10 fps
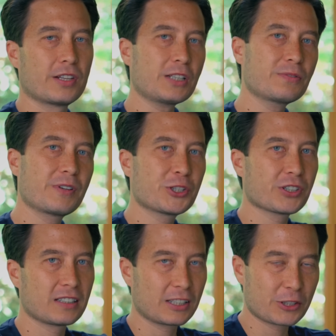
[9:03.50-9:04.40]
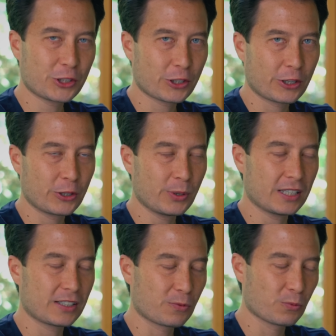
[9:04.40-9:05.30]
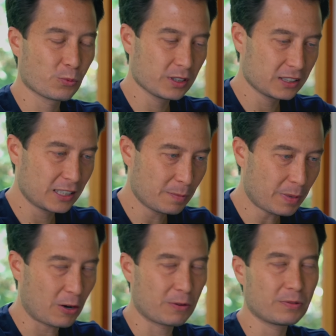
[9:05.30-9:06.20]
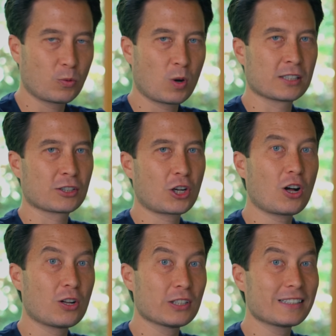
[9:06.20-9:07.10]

The next feature I'd like to show you is a really powerful one called